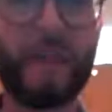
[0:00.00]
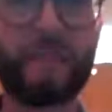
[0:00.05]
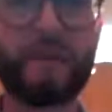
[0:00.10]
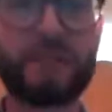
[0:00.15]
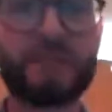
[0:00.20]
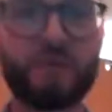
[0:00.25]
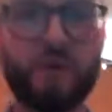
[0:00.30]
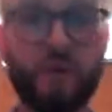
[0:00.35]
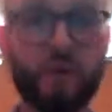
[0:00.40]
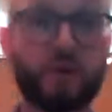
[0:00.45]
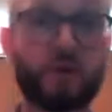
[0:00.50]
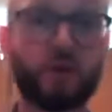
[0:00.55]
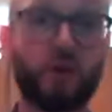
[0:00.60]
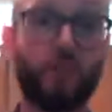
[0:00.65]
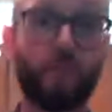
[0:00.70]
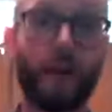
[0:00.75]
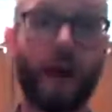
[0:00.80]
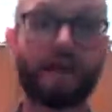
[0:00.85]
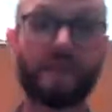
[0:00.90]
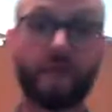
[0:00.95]
we add the bits where we
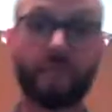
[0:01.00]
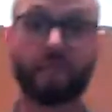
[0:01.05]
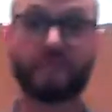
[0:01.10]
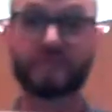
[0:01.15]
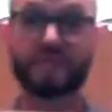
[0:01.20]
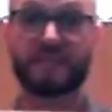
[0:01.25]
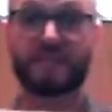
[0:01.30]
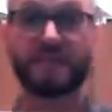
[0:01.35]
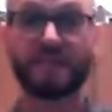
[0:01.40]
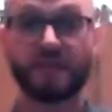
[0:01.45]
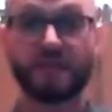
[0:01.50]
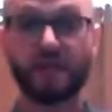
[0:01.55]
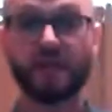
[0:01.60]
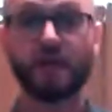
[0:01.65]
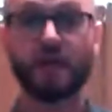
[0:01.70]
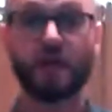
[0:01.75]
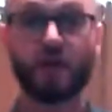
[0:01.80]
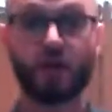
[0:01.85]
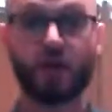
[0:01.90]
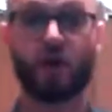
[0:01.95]
combine them. Tea,
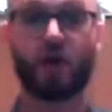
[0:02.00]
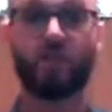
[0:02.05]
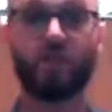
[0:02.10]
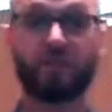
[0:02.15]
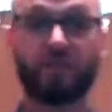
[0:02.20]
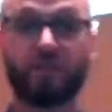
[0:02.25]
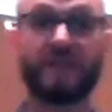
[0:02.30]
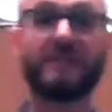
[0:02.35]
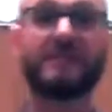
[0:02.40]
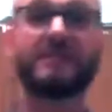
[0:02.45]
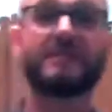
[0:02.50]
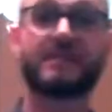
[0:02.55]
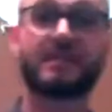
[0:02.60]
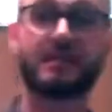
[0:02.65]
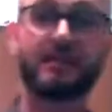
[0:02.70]
coffee,